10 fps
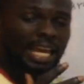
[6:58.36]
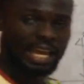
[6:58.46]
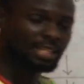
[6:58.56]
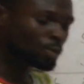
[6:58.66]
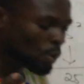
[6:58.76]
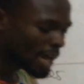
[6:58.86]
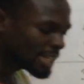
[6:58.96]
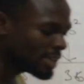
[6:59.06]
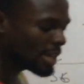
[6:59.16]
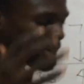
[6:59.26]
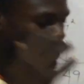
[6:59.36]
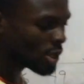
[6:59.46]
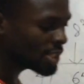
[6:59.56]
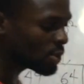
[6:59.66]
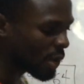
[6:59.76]
is
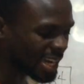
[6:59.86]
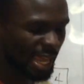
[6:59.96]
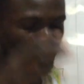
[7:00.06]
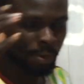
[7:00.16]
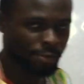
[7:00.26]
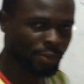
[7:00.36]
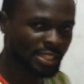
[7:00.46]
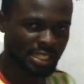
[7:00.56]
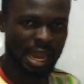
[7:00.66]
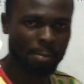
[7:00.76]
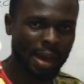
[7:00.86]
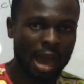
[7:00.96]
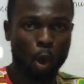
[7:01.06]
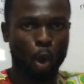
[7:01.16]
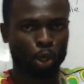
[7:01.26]
121 a perfect number
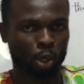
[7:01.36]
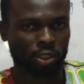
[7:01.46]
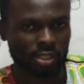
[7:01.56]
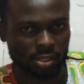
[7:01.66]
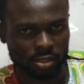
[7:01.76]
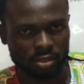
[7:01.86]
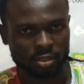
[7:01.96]
or not?